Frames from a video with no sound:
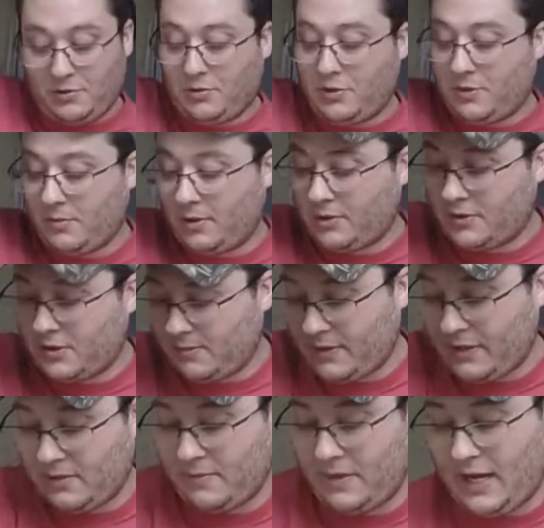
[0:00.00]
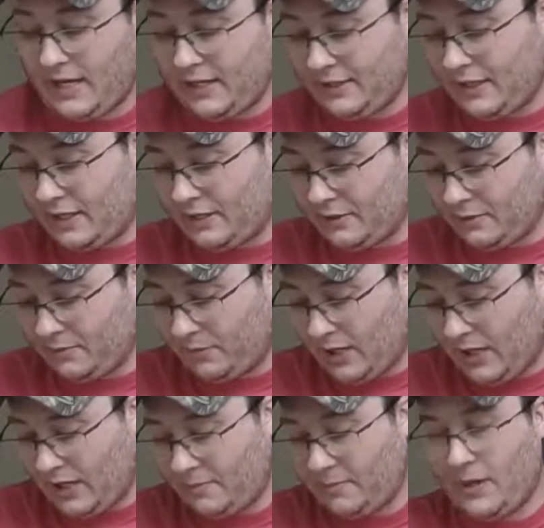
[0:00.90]
You smoke some aromatic out of your
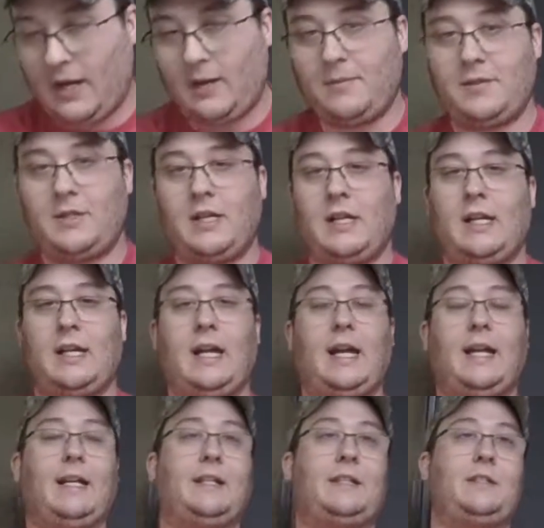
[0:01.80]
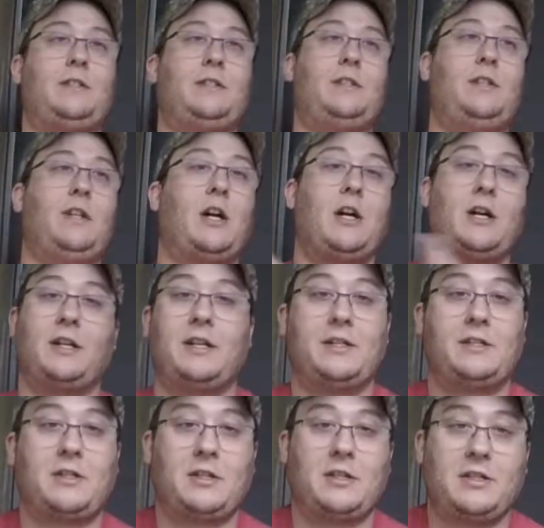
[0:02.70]
briar pipes, and it's done.
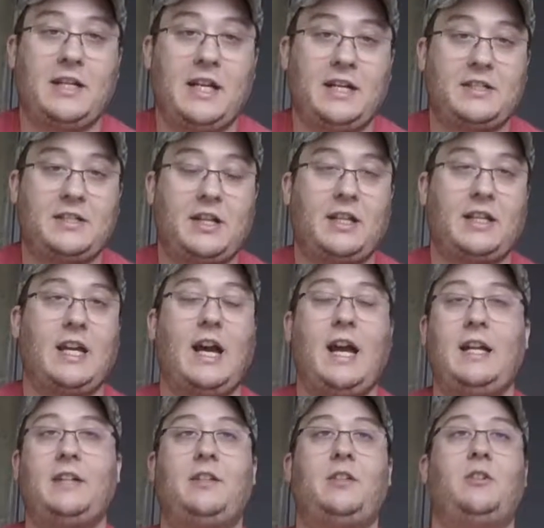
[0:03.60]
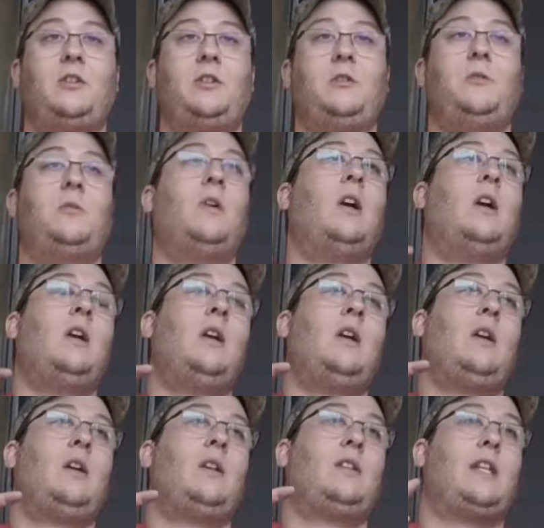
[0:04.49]
It's going to taste like that until you
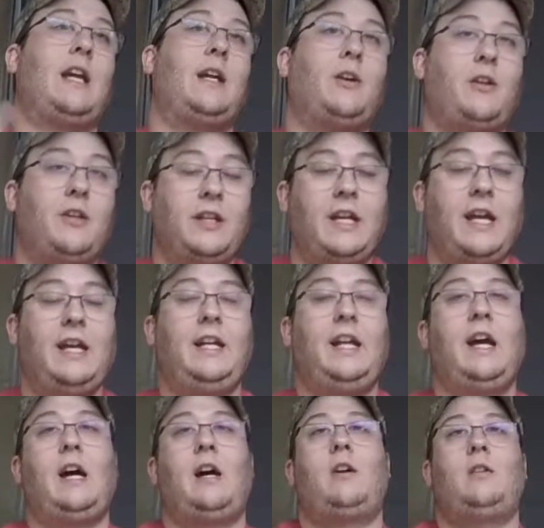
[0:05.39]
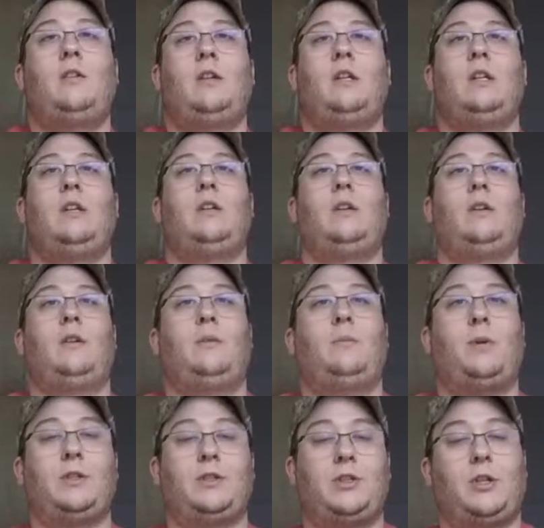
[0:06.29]
take all the cake out,
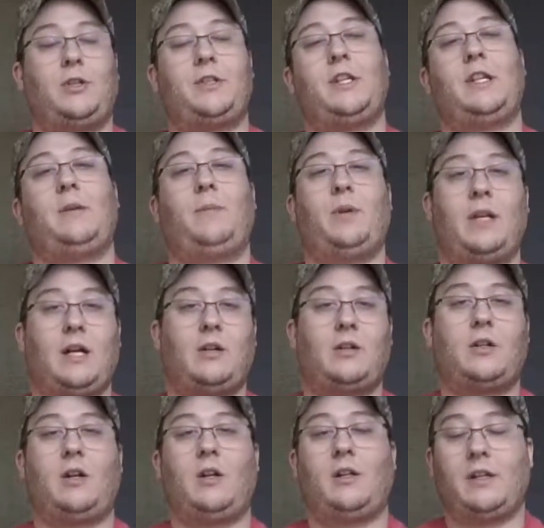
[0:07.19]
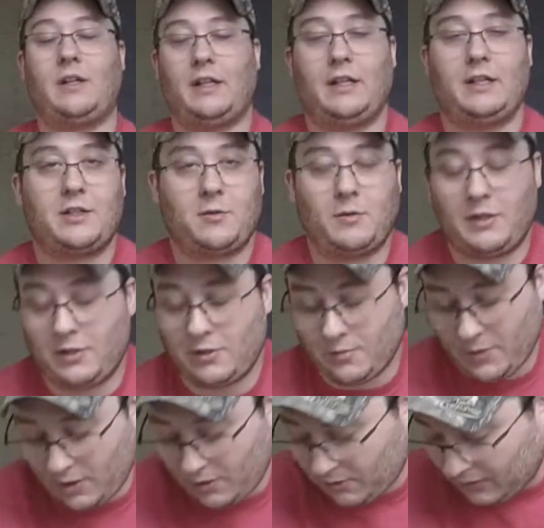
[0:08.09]
put salt in it, put alcohol in it, and sweeten
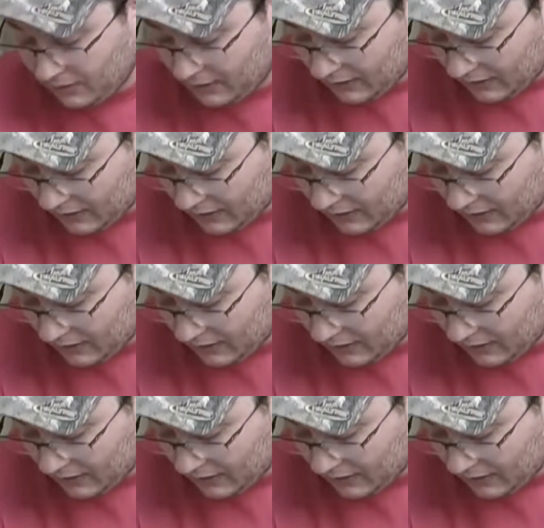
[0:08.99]
your bowl.